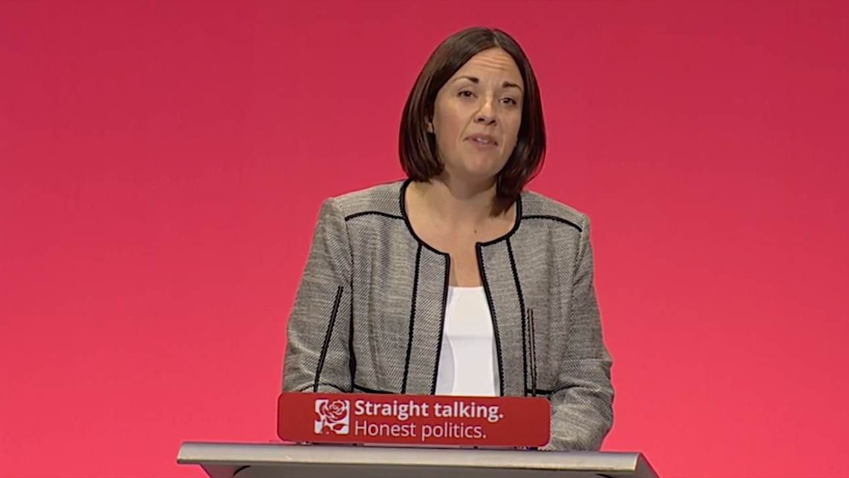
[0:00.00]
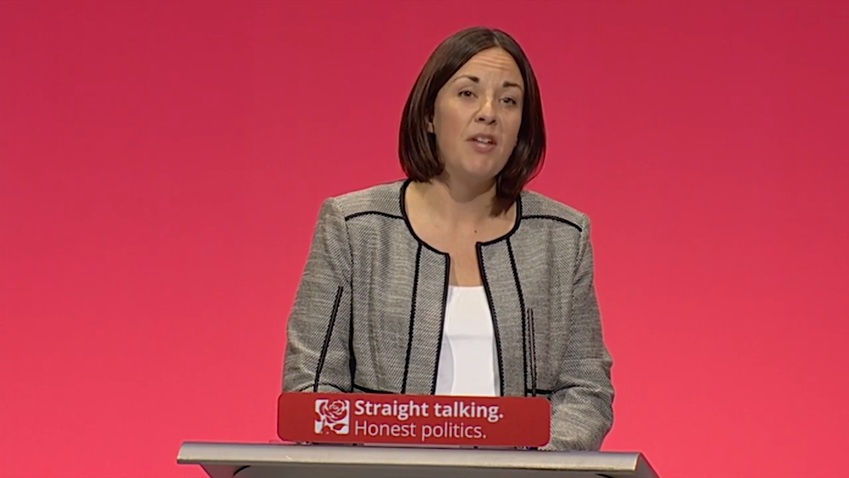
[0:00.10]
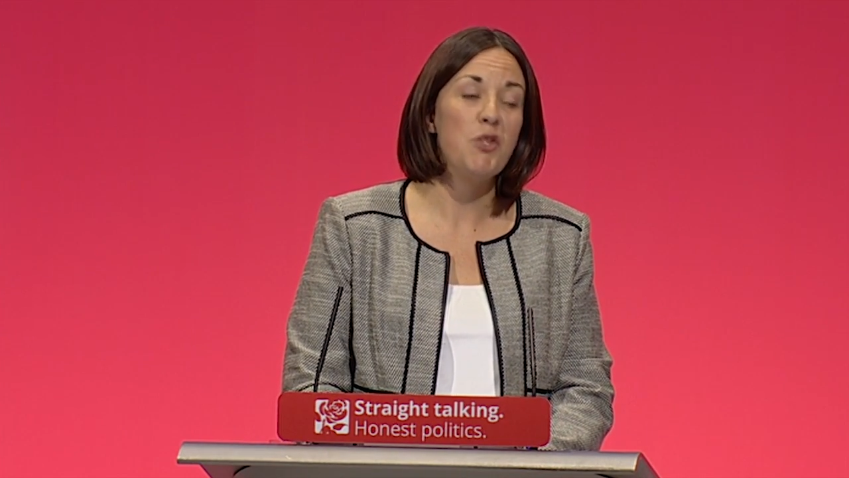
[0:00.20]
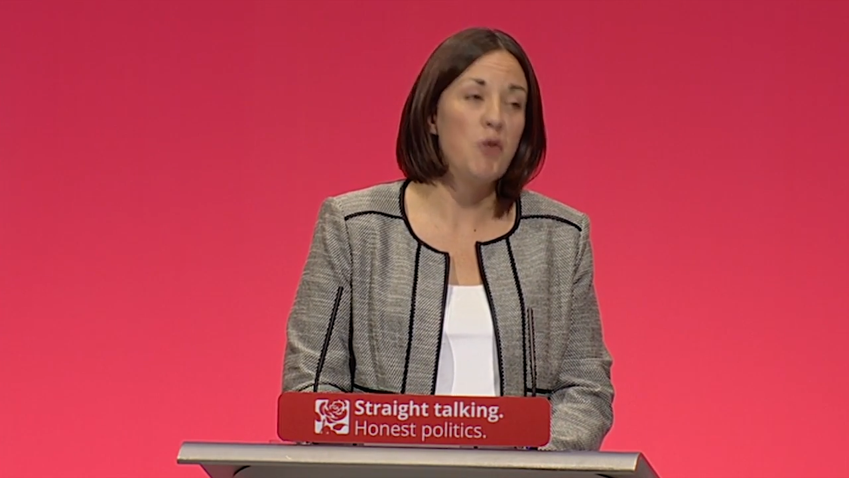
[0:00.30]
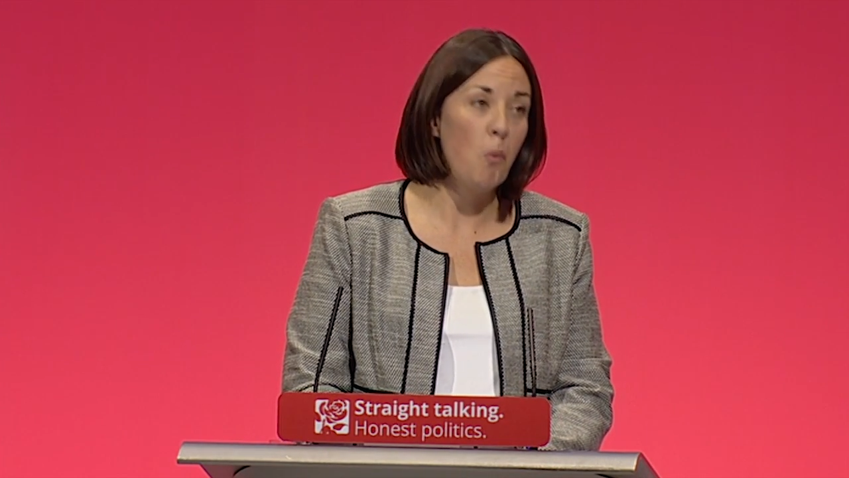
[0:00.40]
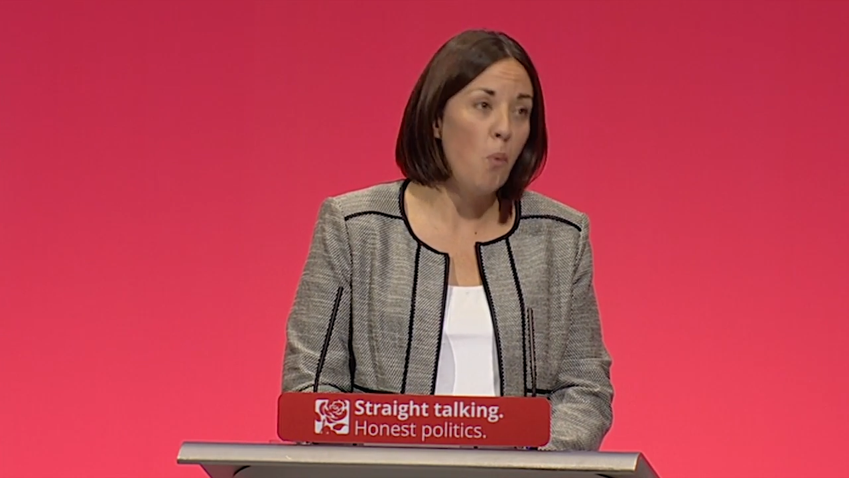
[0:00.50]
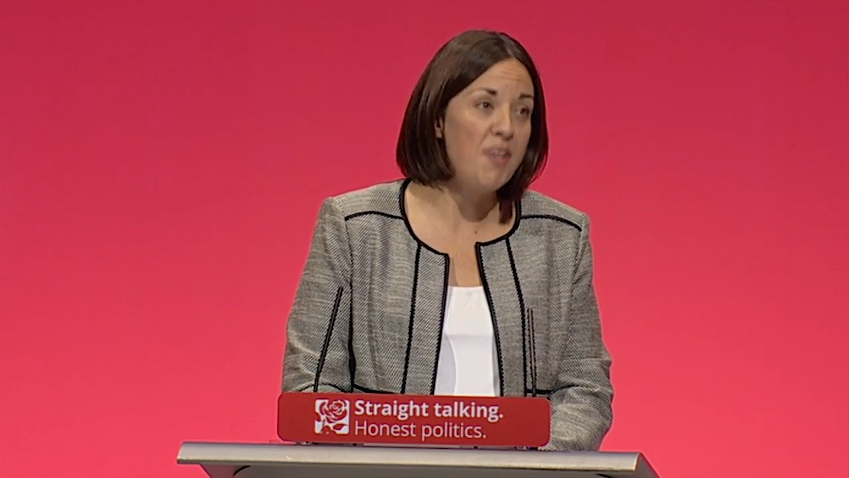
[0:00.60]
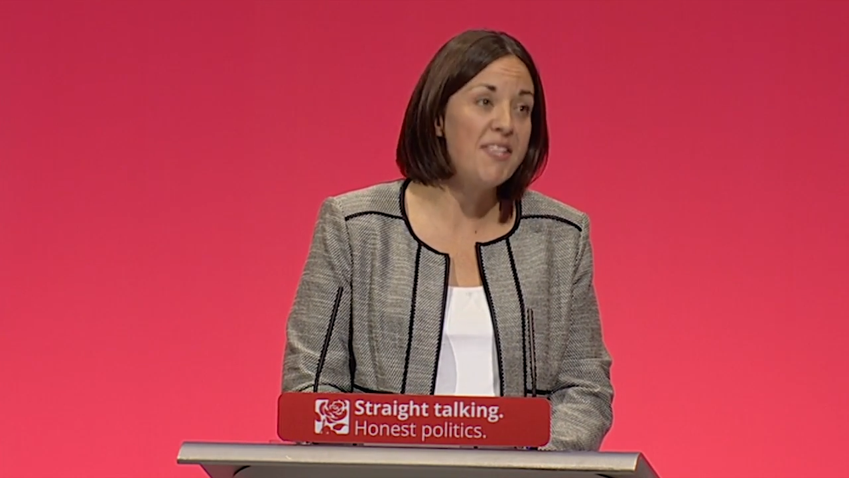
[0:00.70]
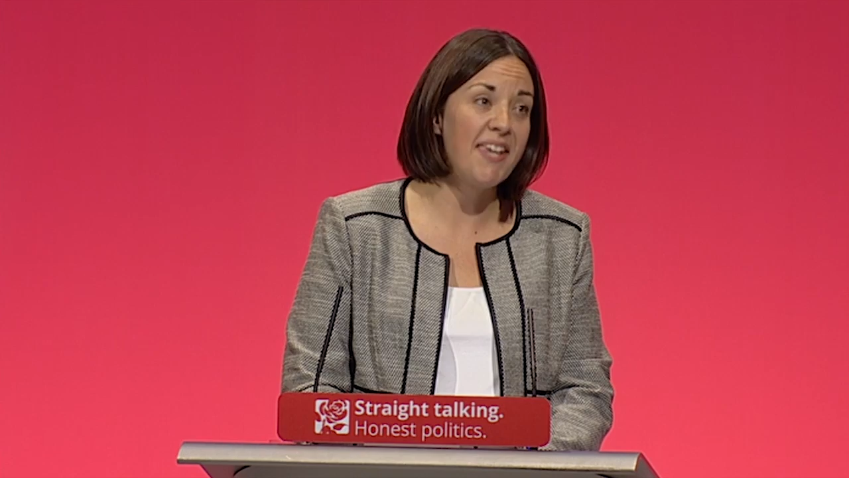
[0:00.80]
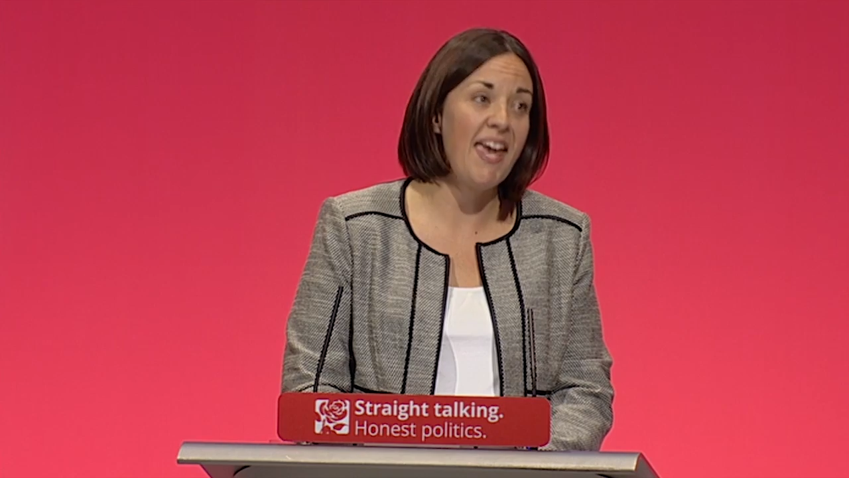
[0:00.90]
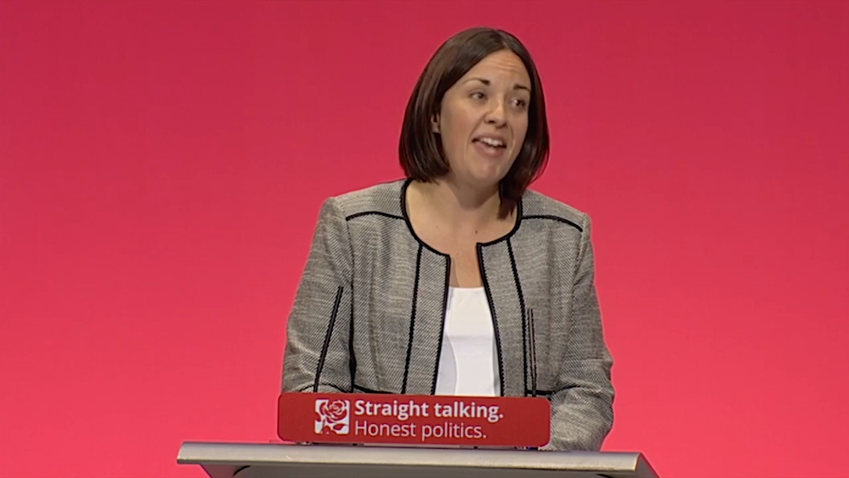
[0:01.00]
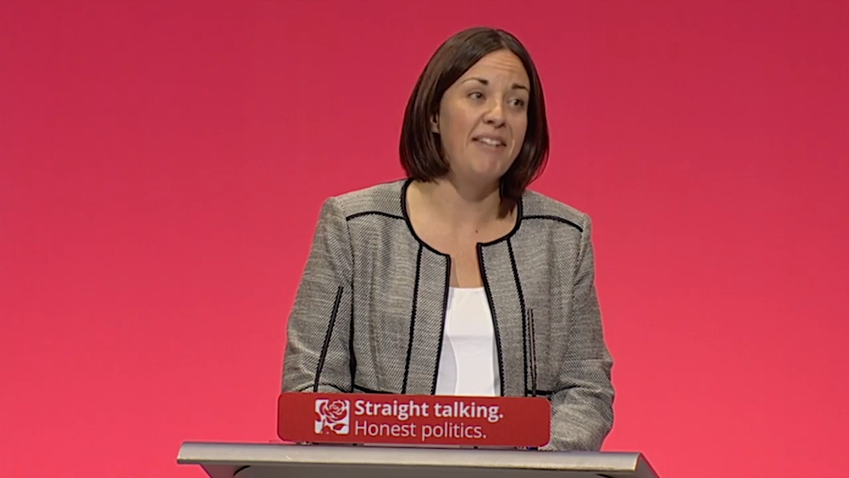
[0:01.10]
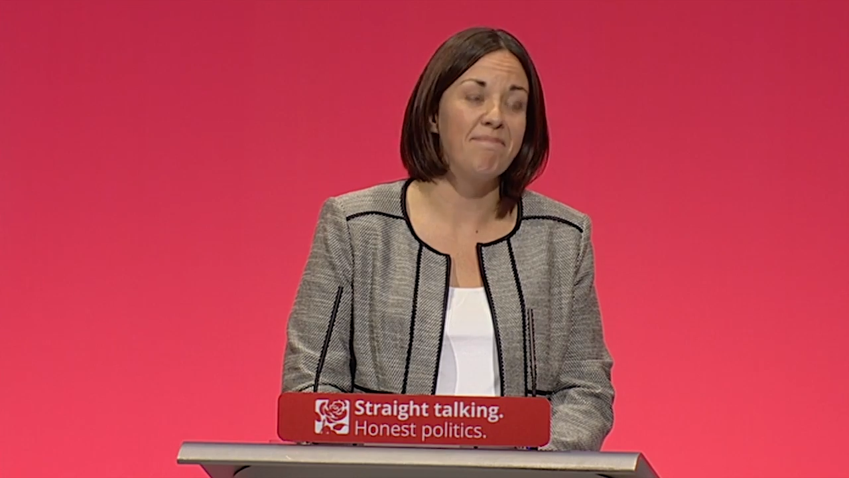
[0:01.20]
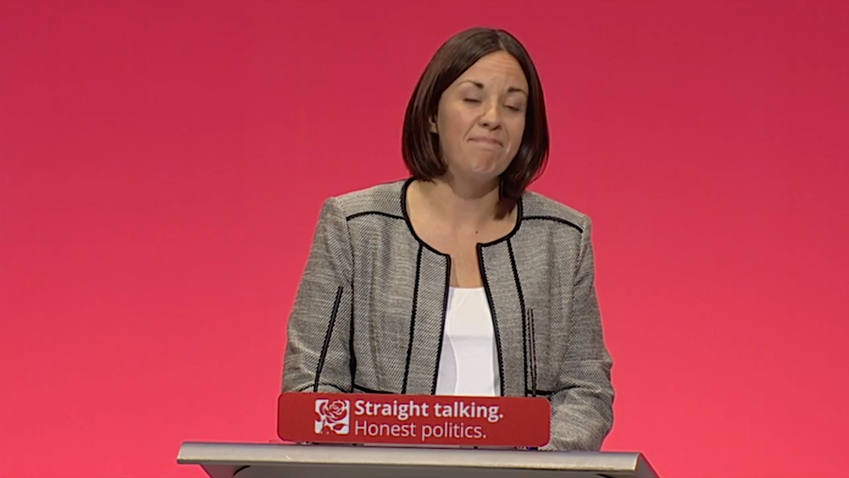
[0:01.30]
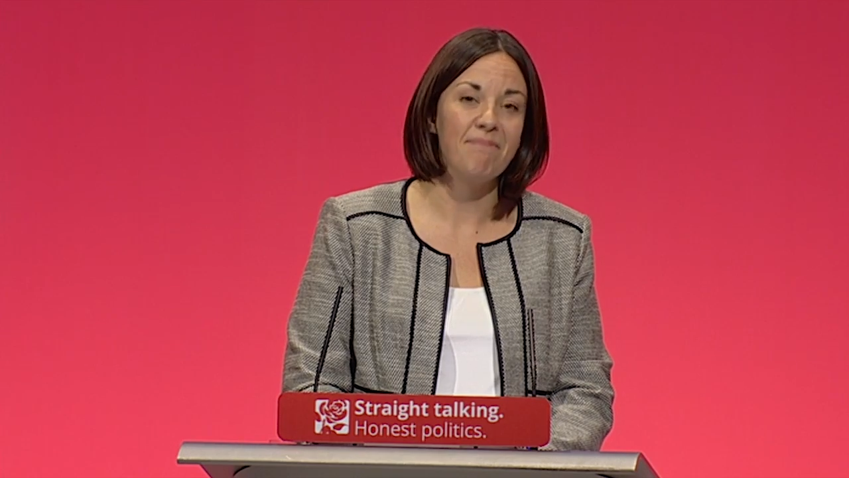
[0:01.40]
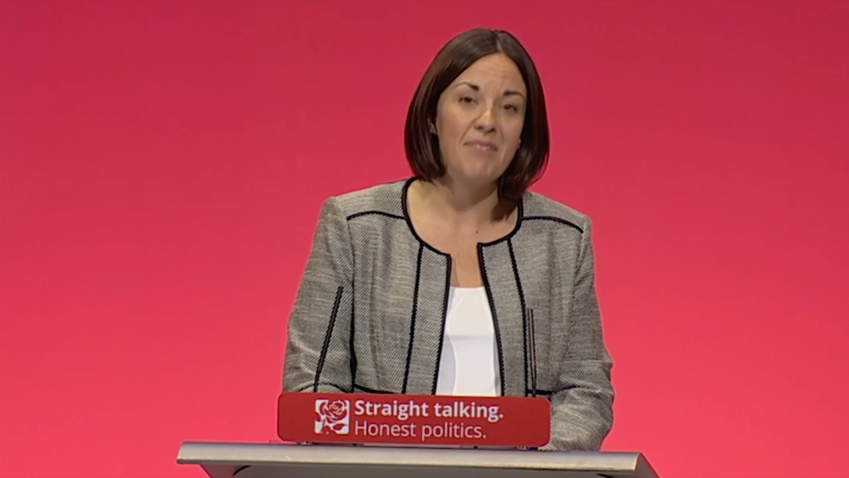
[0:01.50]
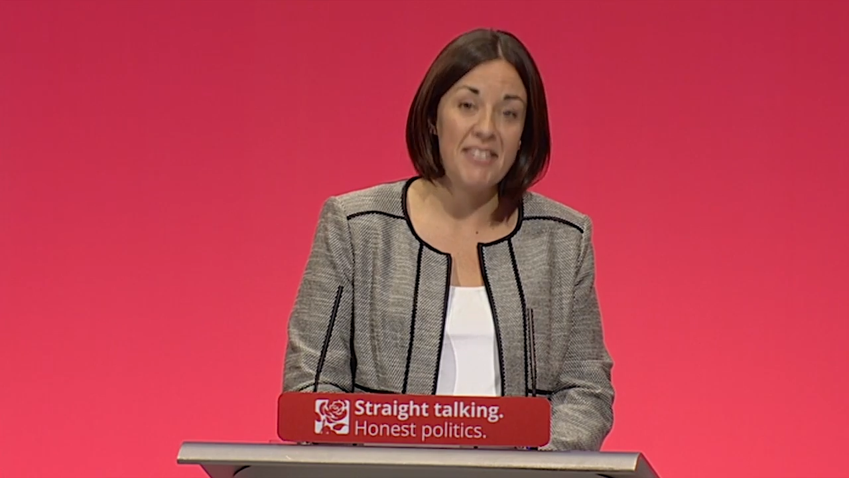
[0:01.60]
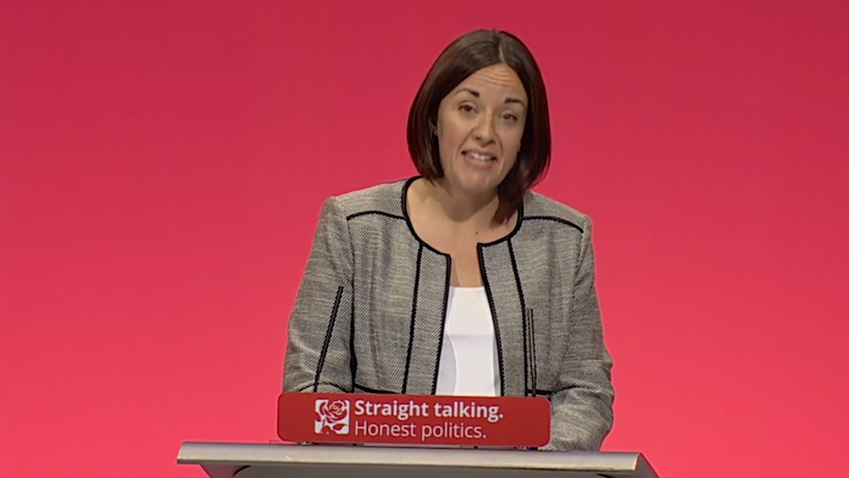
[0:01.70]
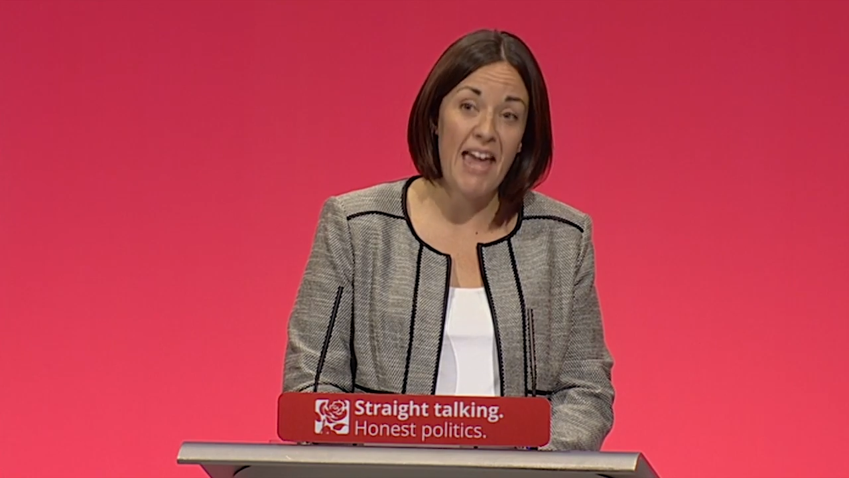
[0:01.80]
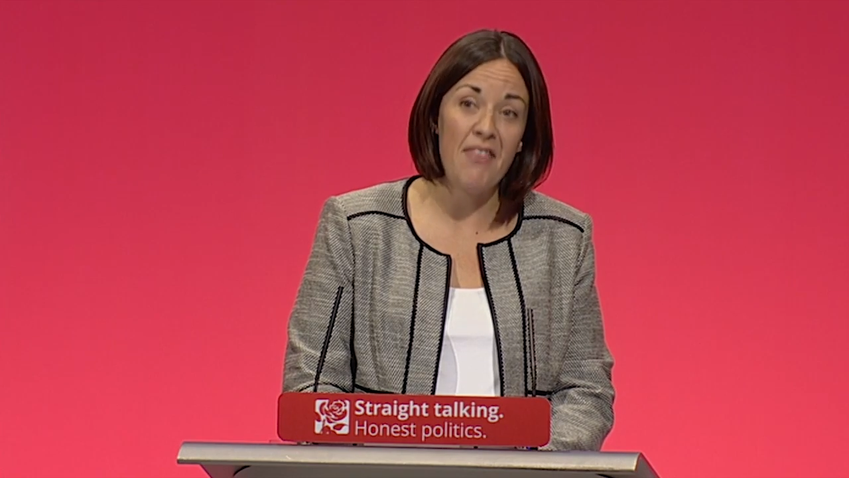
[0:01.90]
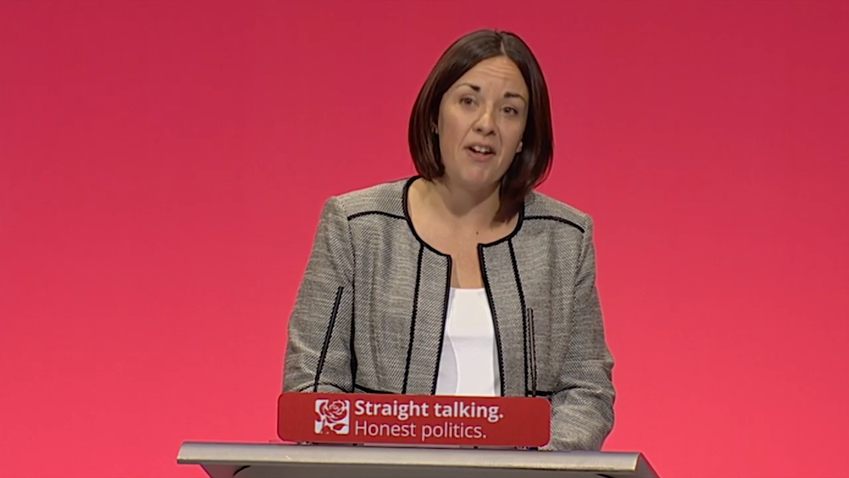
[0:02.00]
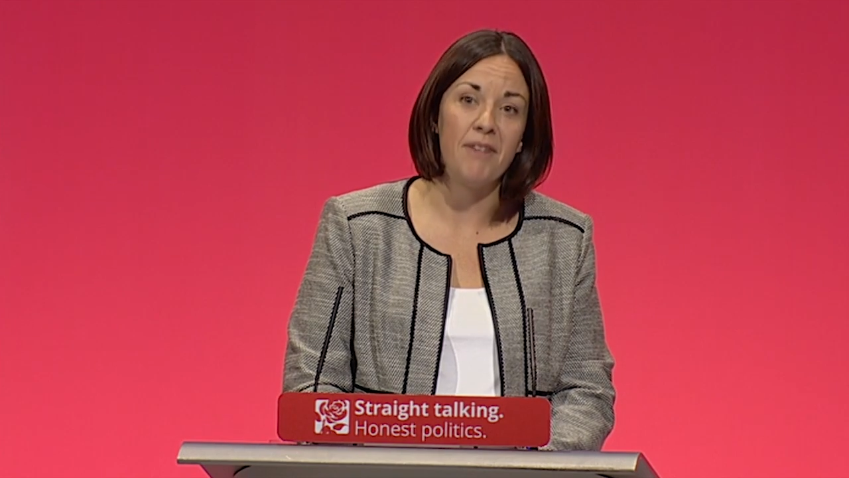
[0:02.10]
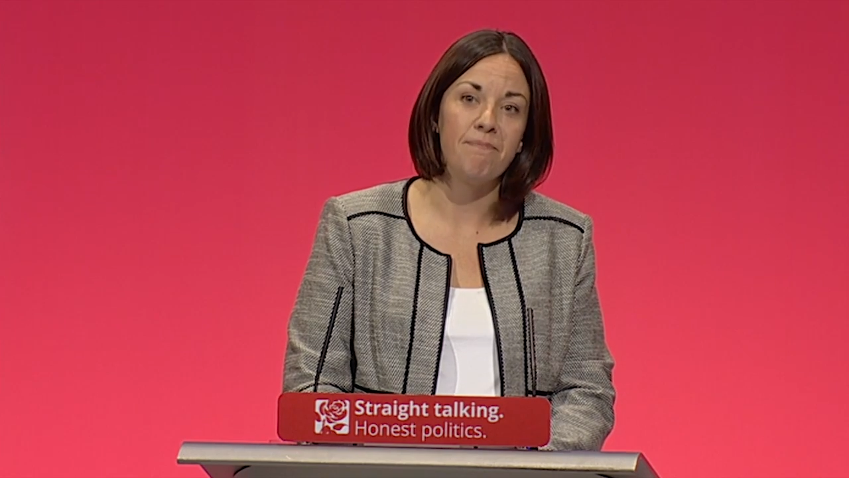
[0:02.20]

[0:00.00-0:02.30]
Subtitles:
so that once again, together,